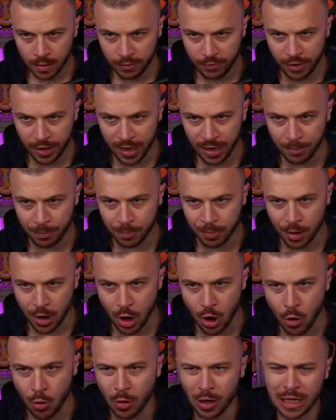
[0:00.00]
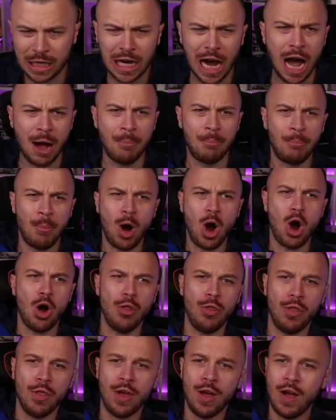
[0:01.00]
Vini, bro, come
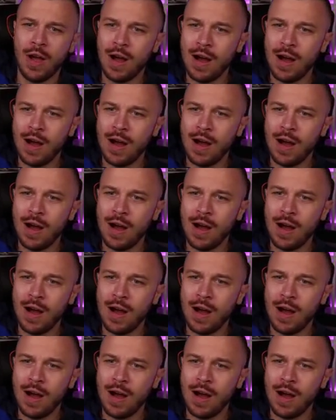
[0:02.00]
on!